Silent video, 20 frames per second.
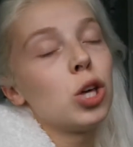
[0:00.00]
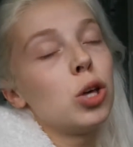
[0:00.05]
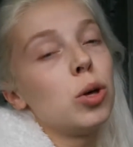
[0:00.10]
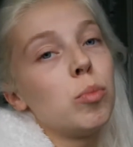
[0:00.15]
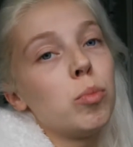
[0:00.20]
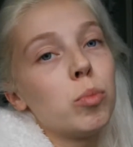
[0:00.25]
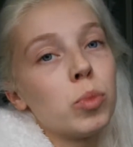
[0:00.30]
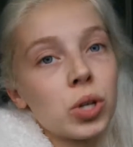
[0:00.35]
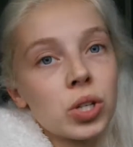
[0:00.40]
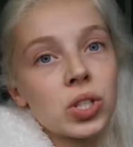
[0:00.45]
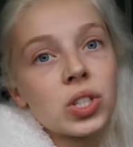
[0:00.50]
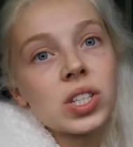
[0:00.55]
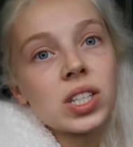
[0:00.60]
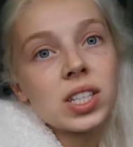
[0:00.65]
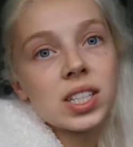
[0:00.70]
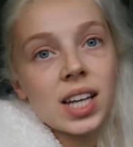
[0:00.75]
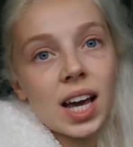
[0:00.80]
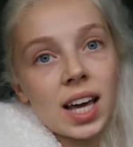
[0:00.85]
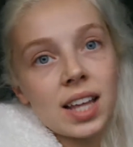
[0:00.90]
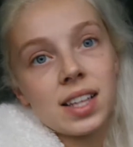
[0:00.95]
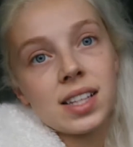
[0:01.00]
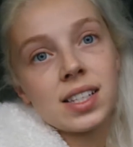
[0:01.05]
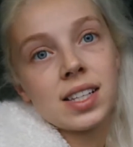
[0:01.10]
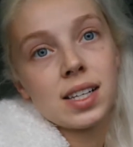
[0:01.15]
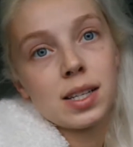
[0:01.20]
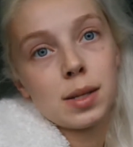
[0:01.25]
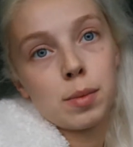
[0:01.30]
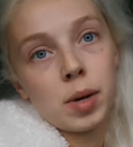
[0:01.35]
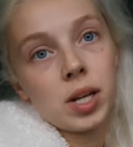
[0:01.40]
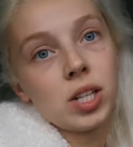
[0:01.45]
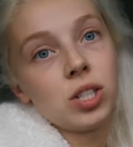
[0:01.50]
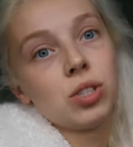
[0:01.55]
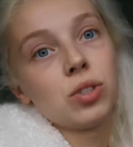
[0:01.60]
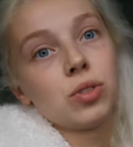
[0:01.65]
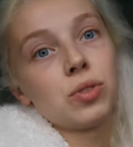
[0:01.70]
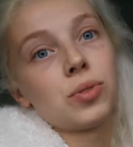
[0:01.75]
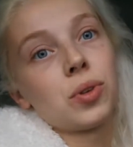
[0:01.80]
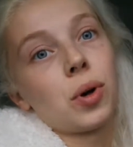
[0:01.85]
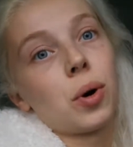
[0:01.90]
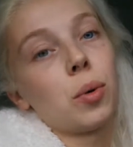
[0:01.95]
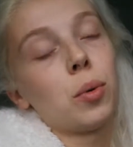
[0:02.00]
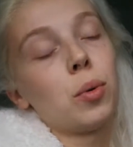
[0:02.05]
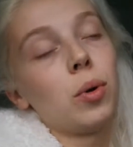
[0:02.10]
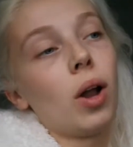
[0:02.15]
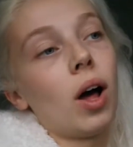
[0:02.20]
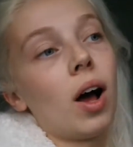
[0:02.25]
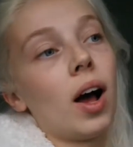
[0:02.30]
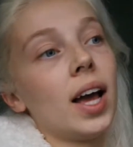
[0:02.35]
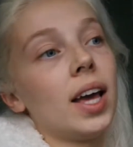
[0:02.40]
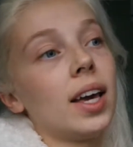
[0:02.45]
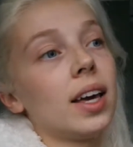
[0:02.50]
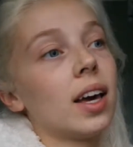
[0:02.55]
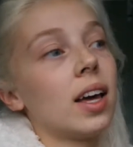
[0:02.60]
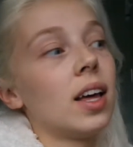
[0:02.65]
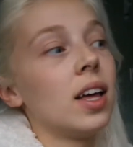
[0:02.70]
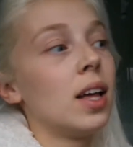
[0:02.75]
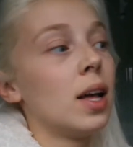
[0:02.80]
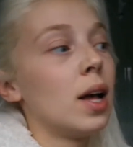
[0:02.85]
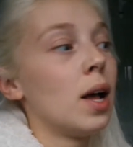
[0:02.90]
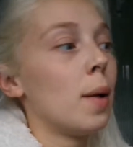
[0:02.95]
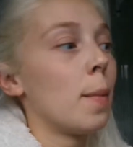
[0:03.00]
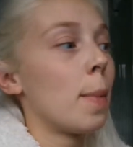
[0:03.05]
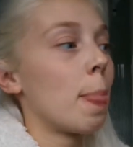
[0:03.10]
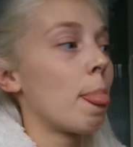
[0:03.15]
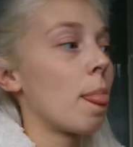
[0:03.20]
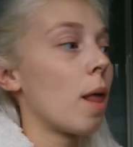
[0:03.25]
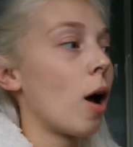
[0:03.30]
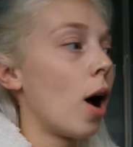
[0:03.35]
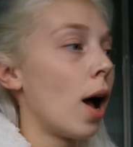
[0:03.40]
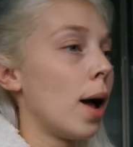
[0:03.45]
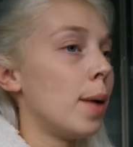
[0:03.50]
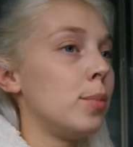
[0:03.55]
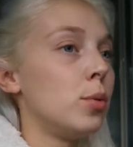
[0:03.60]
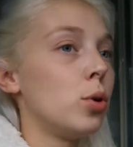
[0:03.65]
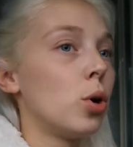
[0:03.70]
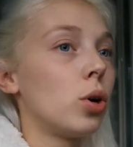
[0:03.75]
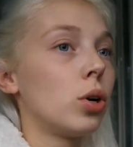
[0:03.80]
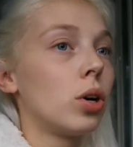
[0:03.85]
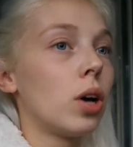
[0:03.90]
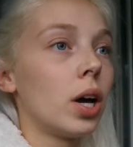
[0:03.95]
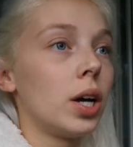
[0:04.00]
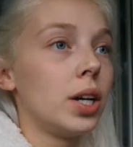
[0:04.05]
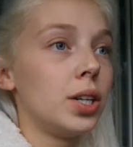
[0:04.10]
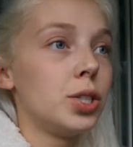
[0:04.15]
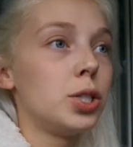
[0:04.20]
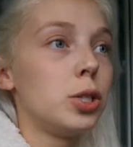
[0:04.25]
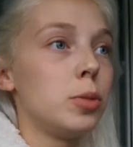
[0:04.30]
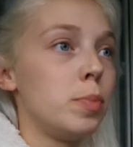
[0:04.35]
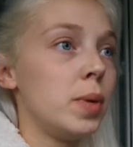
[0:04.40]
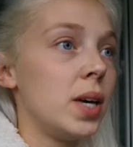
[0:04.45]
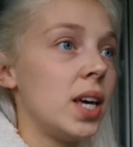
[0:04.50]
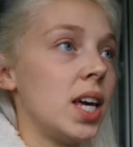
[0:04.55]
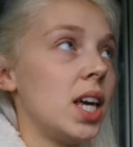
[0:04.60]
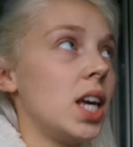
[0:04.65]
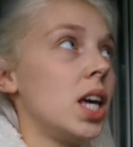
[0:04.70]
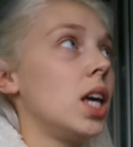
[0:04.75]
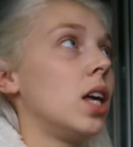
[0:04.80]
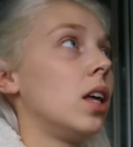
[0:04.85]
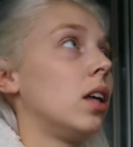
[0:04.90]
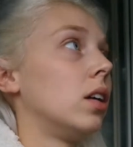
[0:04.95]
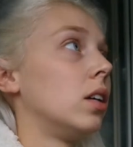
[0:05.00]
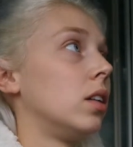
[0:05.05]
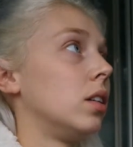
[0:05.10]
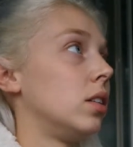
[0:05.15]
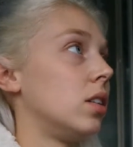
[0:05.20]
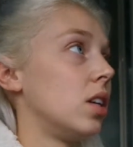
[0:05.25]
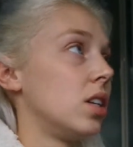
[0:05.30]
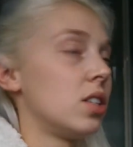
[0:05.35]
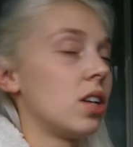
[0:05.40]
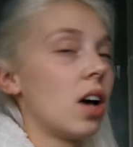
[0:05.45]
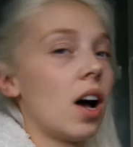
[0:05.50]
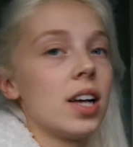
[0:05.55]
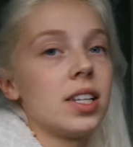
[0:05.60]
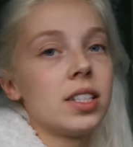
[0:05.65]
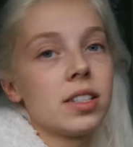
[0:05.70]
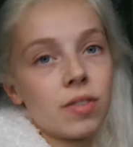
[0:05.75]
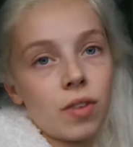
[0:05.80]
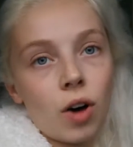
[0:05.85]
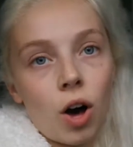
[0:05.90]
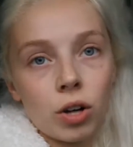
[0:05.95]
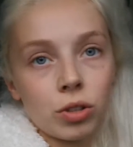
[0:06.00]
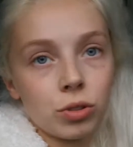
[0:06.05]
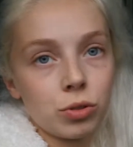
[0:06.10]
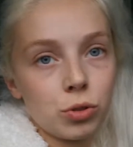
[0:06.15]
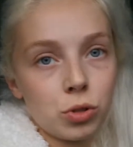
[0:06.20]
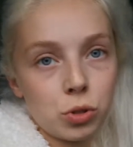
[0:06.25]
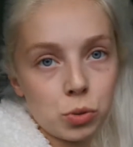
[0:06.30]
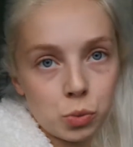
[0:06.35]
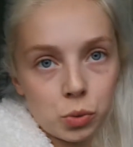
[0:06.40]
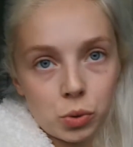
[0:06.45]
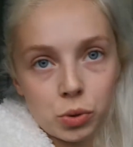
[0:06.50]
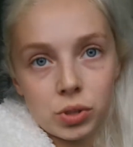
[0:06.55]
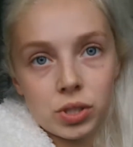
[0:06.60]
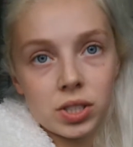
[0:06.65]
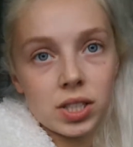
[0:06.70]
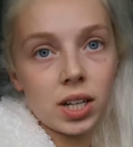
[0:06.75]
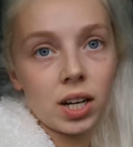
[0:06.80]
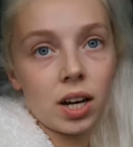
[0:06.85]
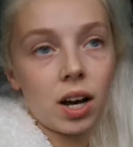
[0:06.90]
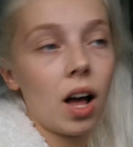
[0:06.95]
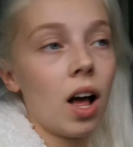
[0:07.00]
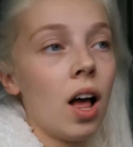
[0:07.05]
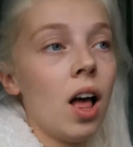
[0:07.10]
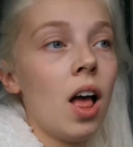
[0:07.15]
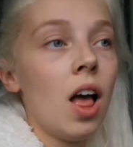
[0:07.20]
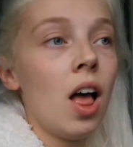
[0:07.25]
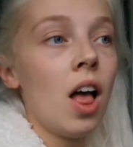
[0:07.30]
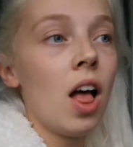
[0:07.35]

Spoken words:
you must take this as a pinch of salt. Like, I'm not going to be the size of Arnold Schwarzenegger.